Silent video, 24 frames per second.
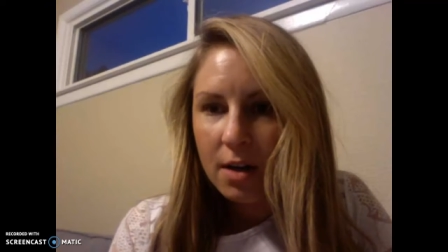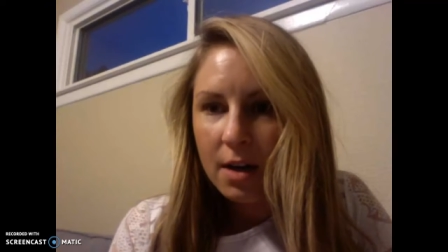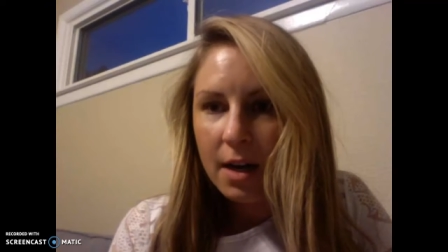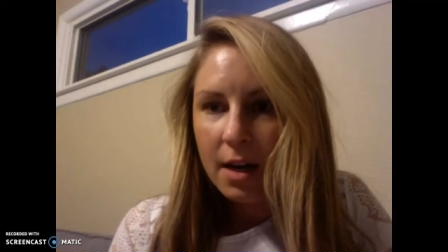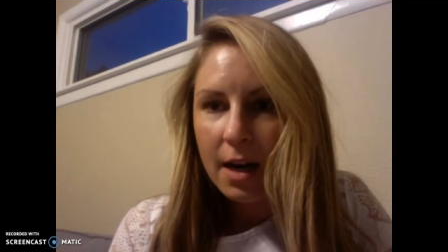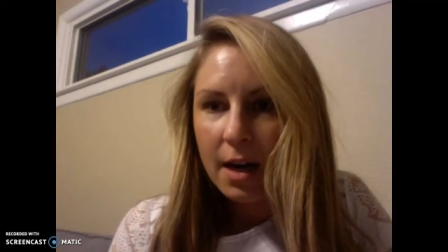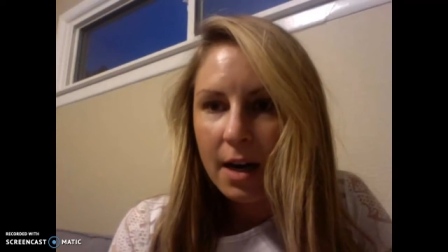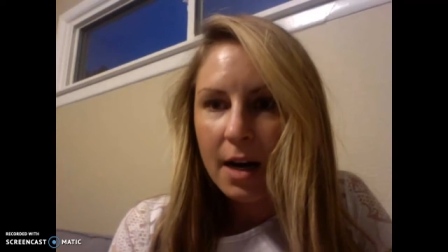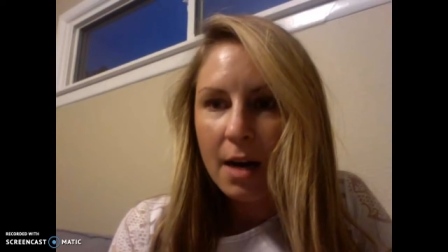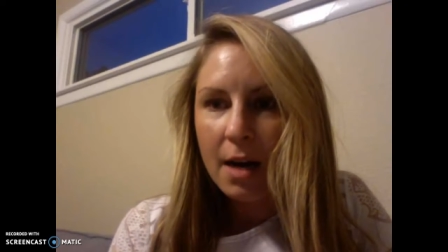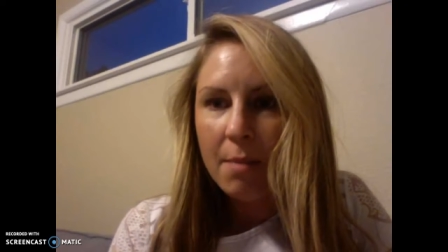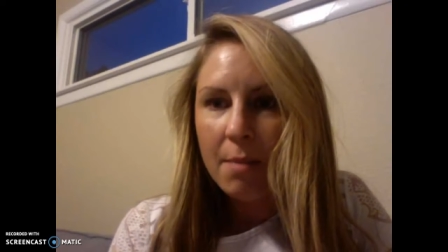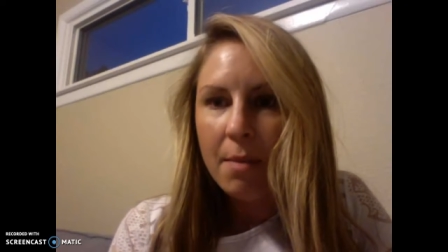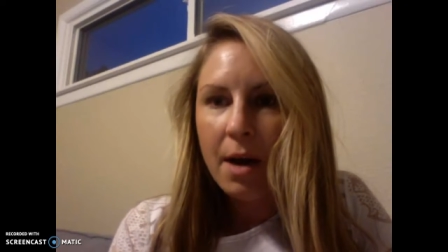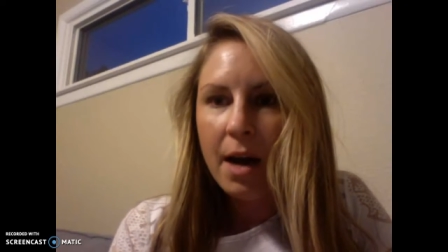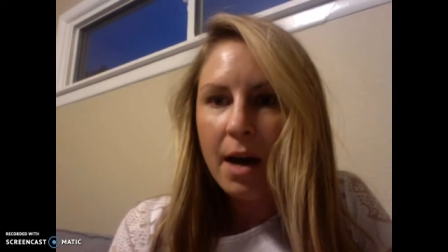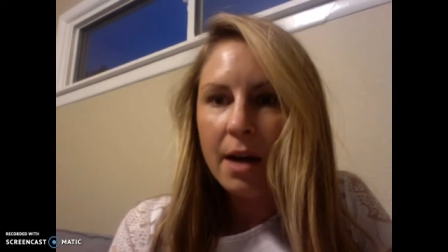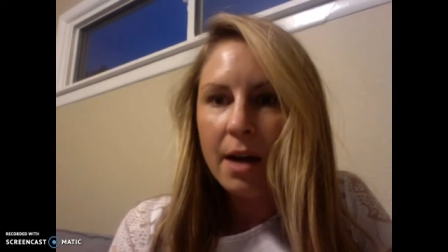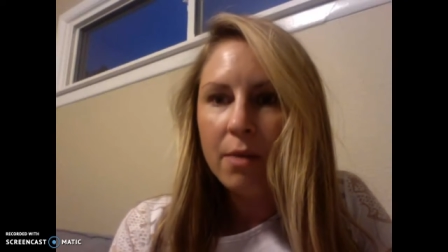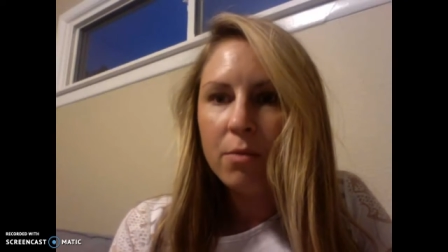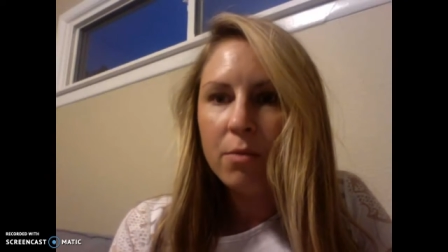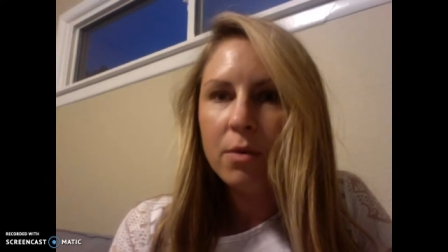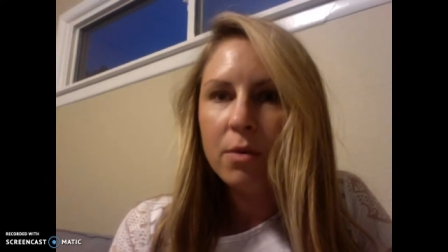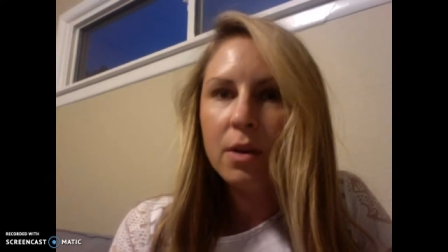
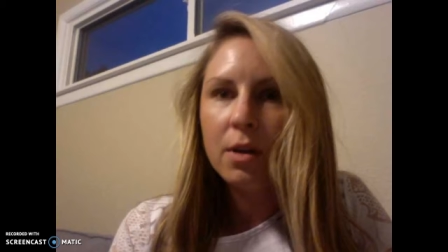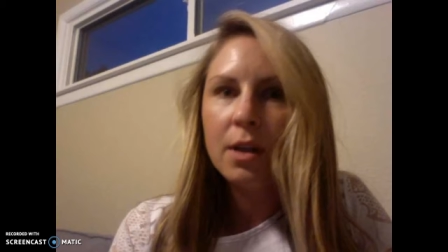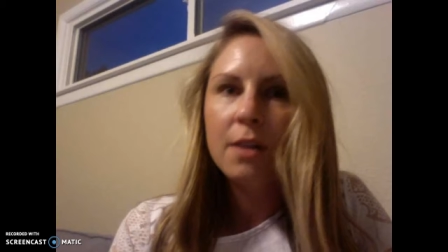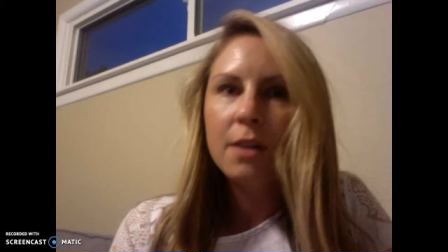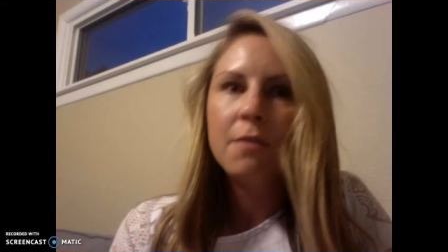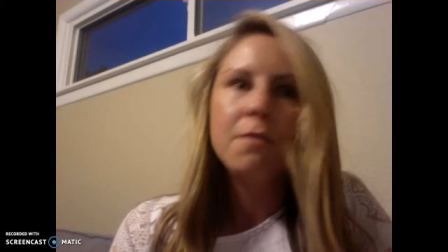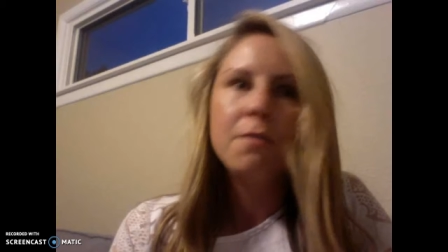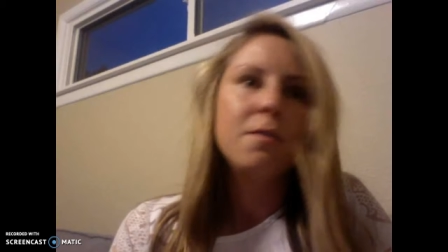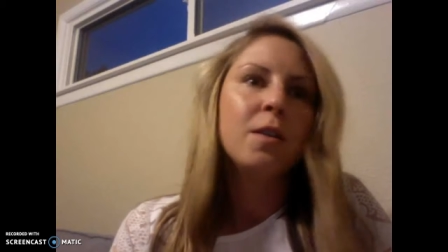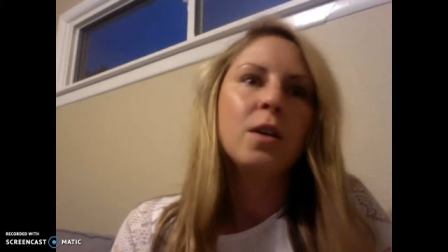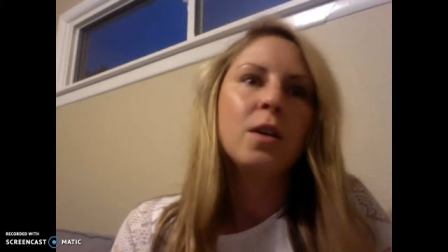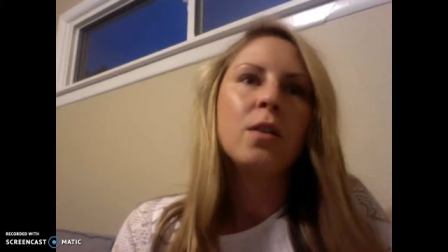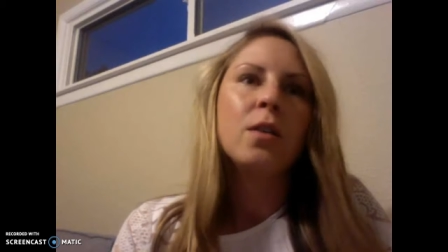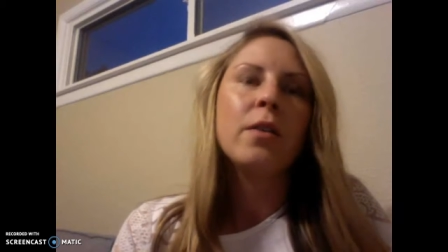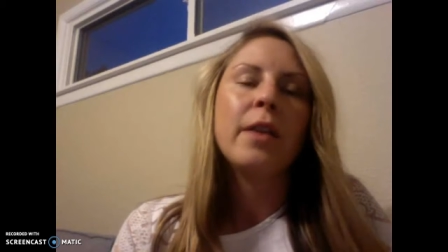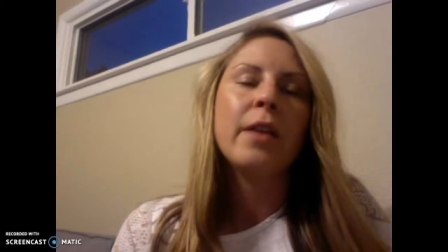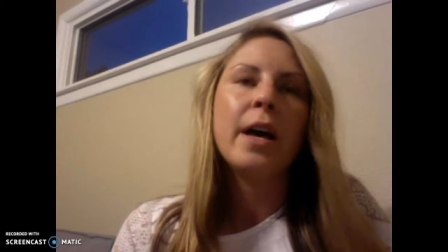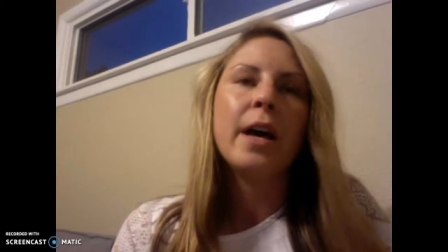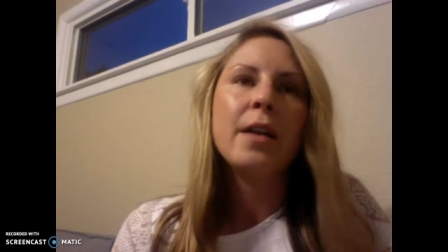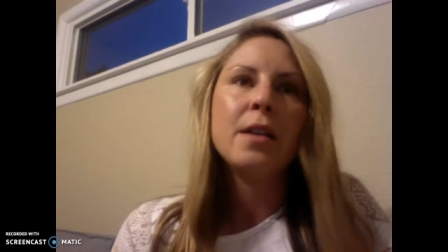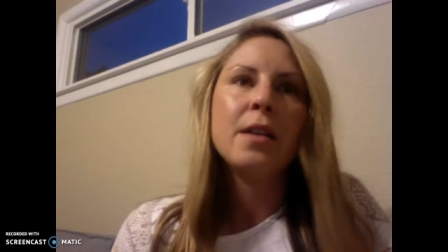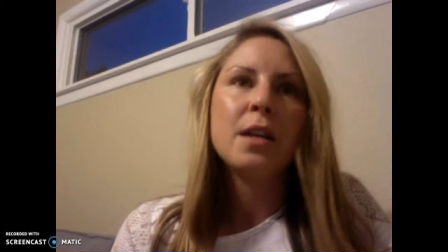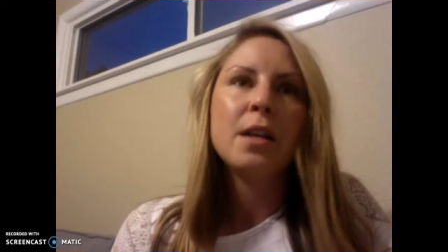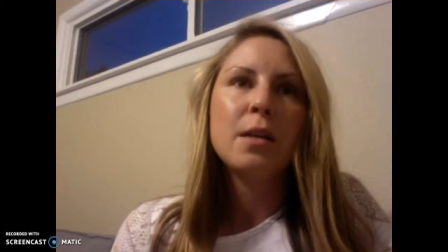I really feel
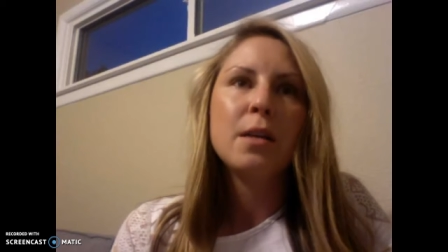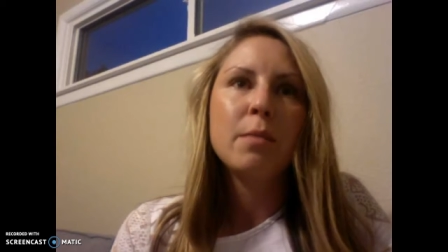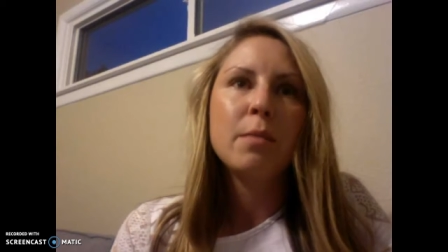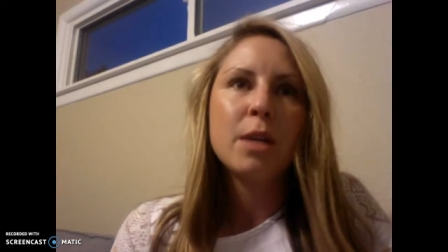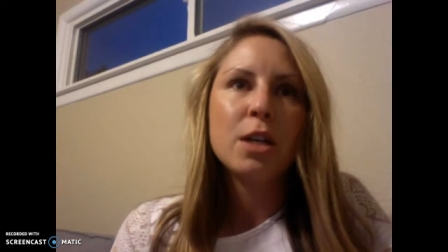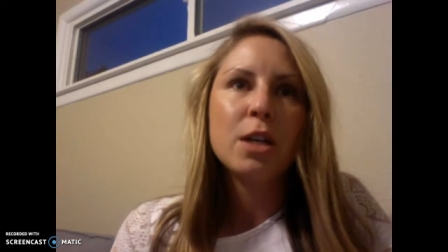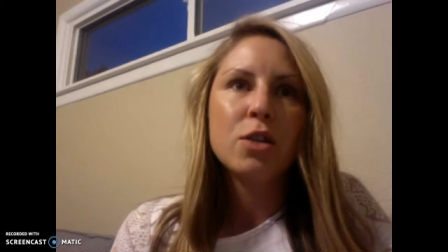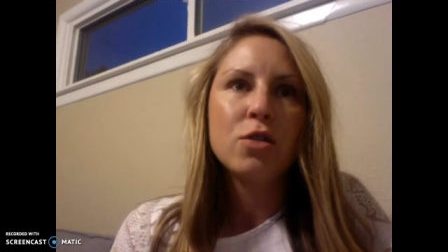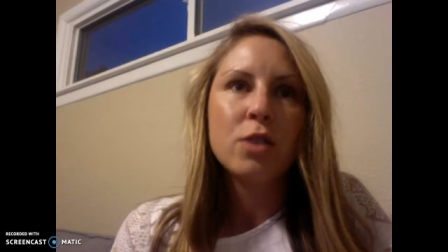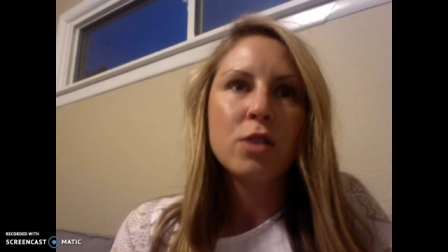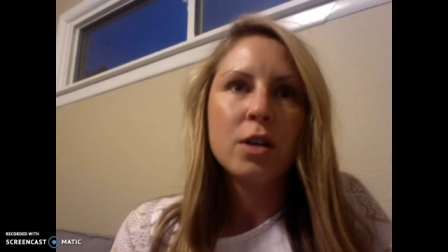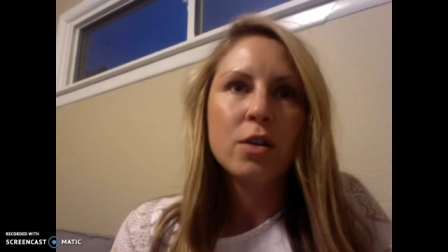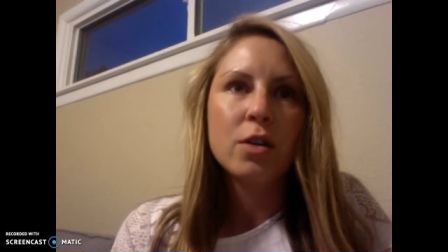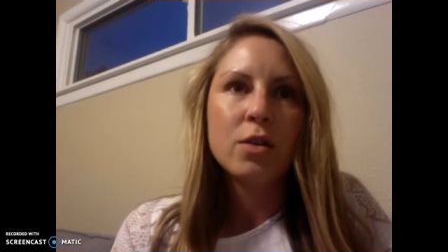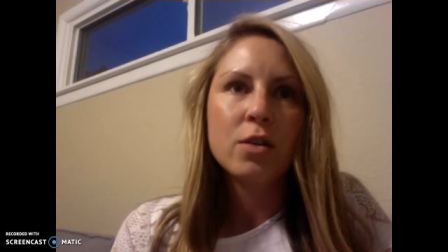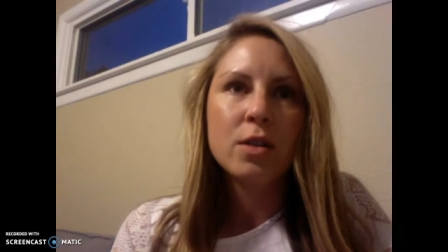that the administrator